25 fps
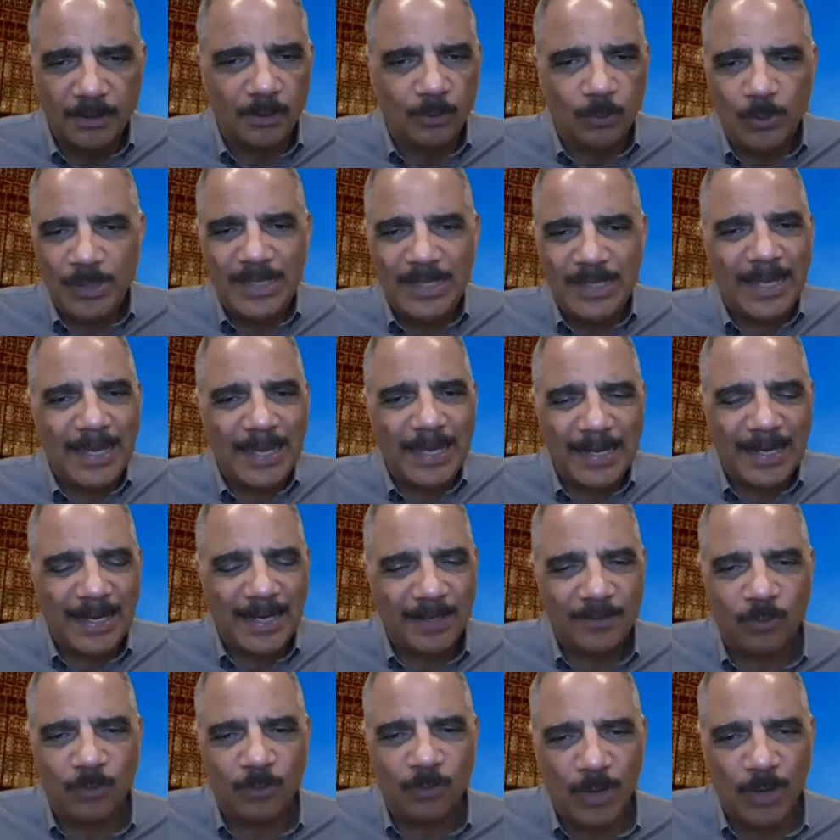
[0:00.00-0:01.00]
We can't
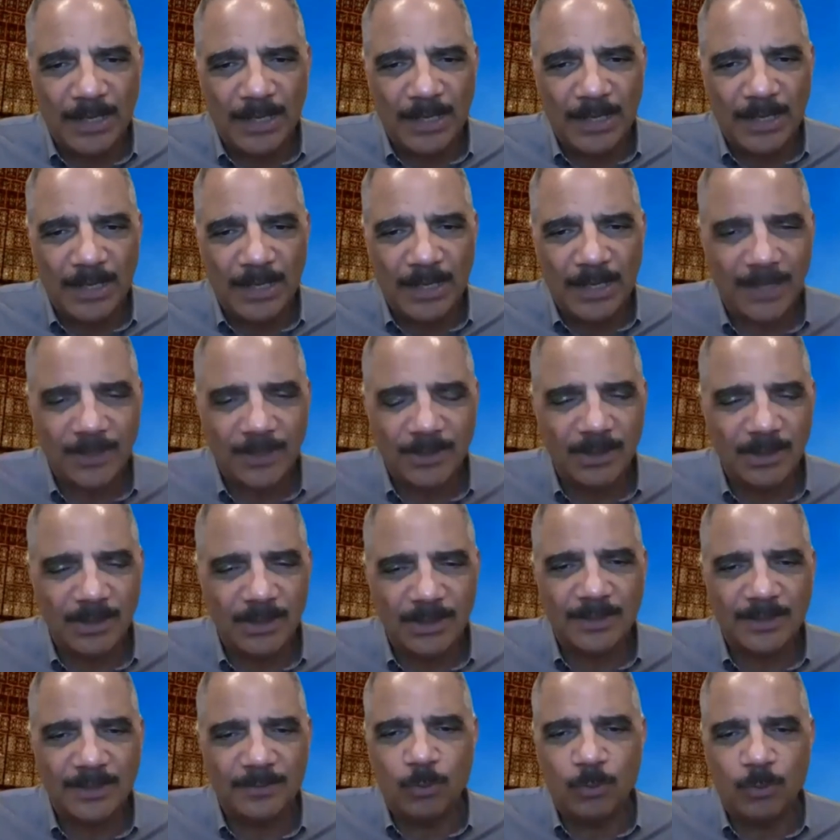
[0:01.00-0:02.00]
have wave
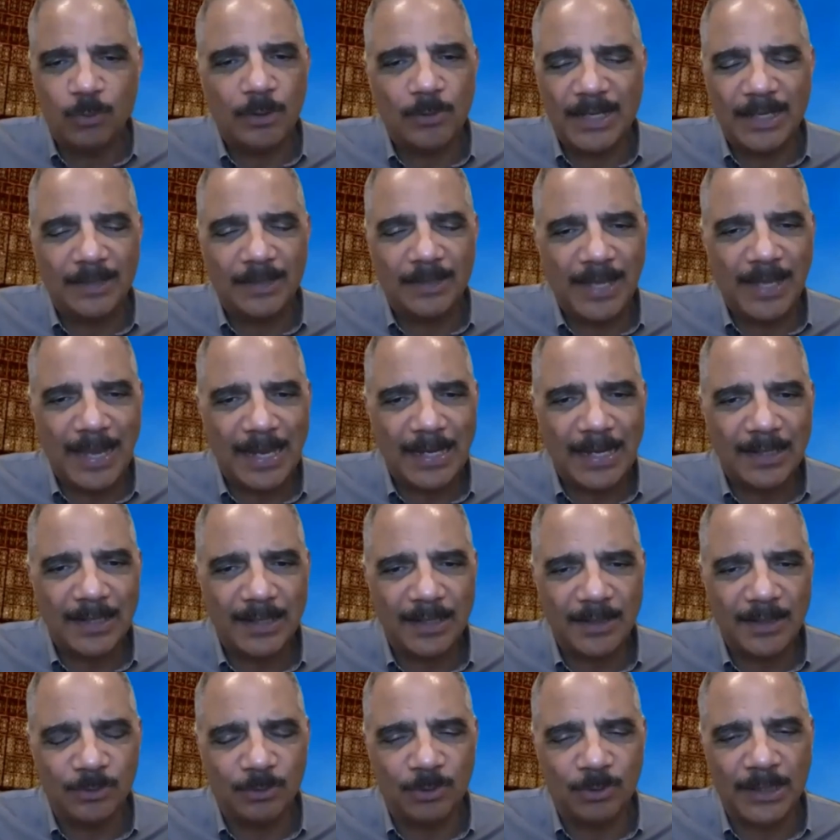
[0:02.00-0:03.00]
elections if we don't have
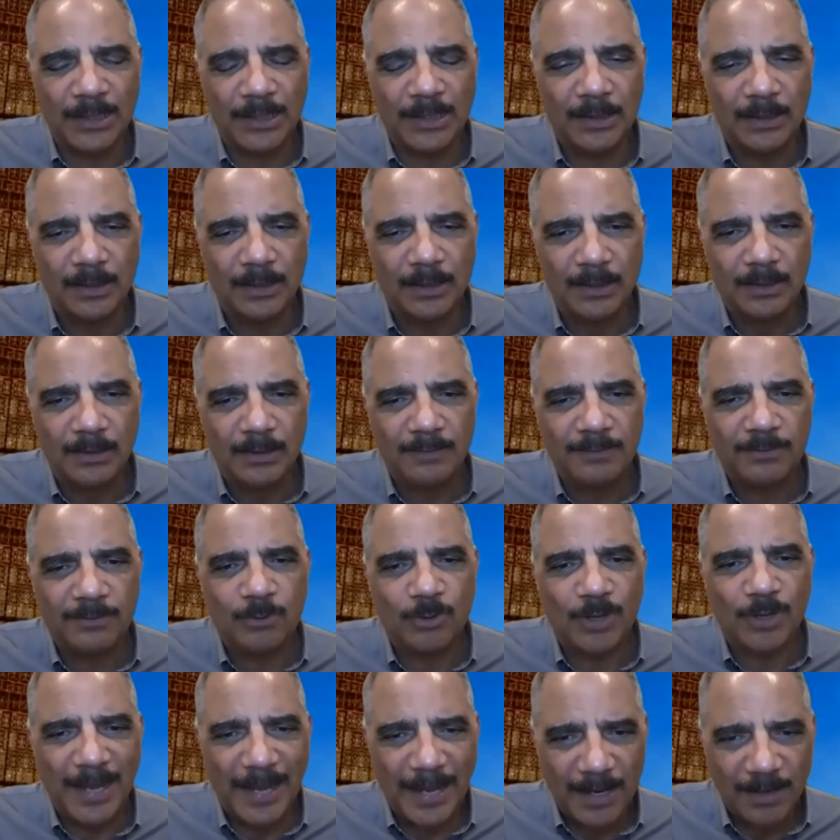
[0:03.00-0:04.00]
candidates running
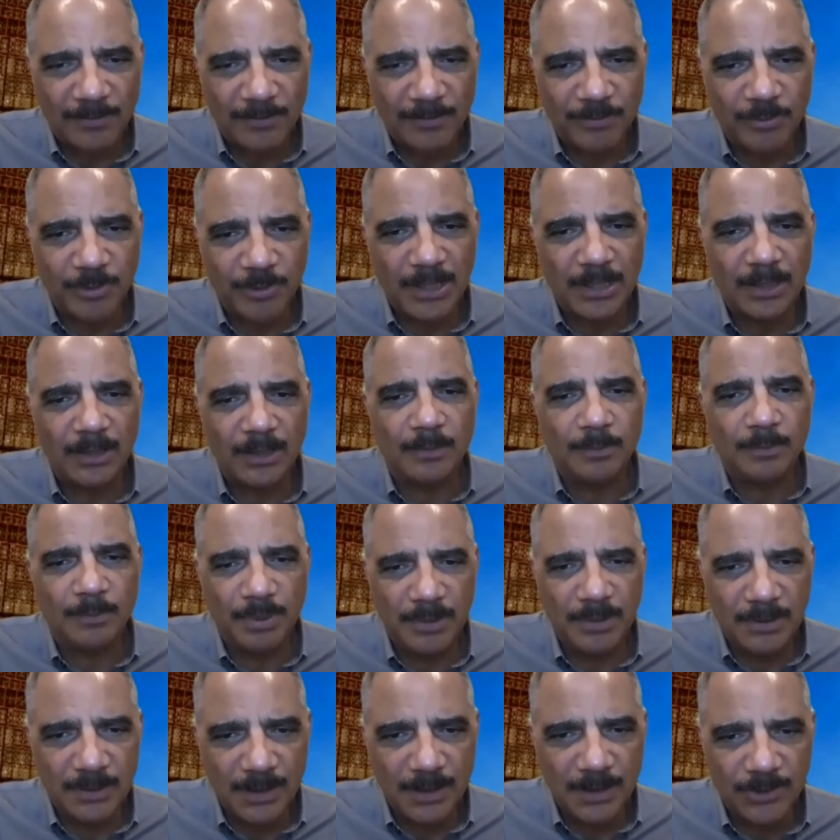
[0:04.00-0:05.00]
for every
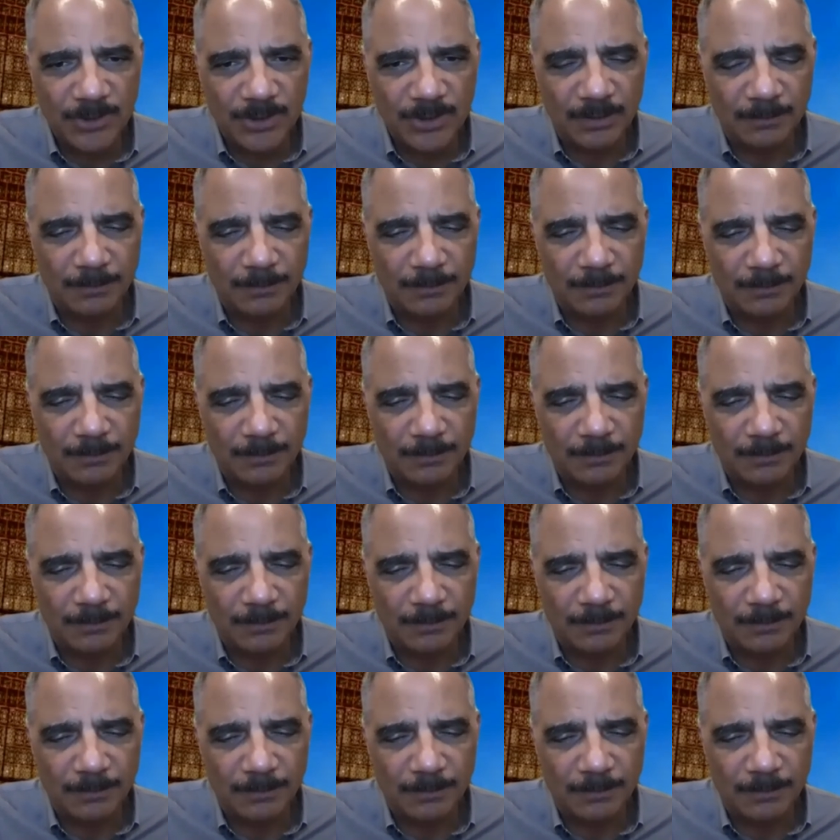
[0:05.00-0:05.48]
position